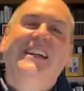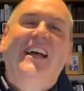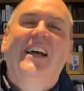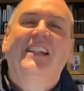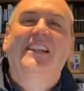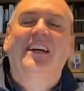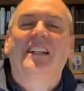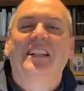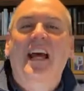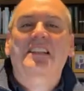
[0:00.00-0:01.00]
And
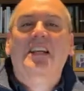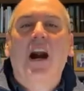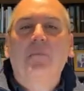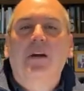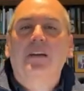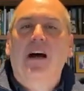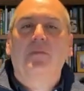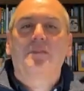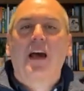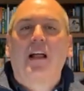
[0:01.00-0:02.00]
that's coming,
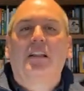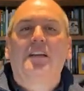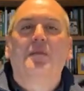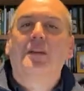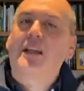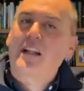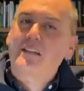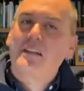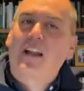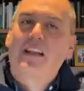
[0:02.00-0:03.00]
I'm telling you. But that's
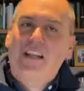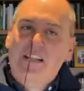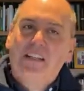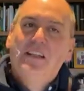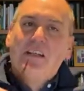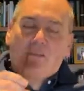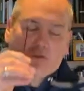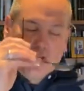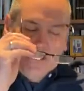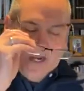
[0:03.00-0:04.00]
Sunday
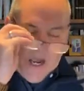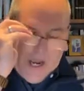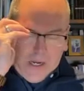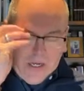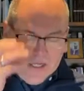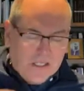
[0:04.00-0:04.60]
for today.